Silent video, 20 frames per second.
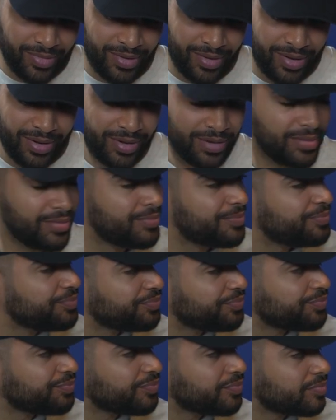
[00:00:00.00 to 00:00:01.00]

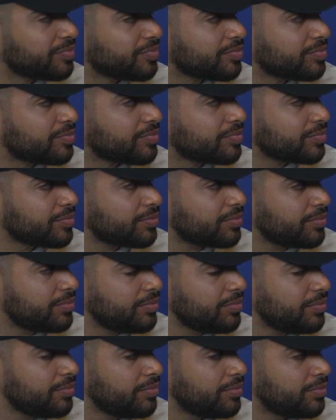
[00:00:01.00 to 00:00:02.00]

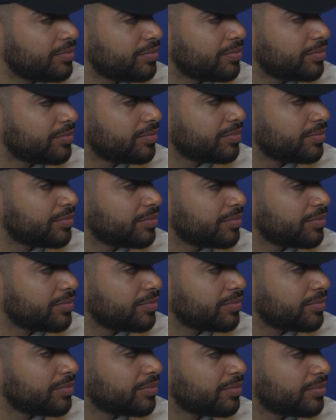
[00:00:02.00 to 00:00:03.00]

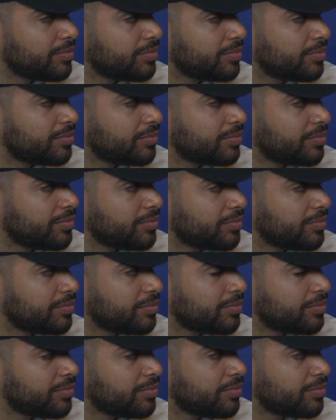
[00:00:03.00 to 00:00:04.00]

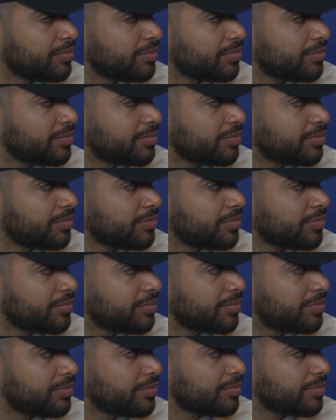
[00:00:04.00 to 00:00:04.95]
(silent)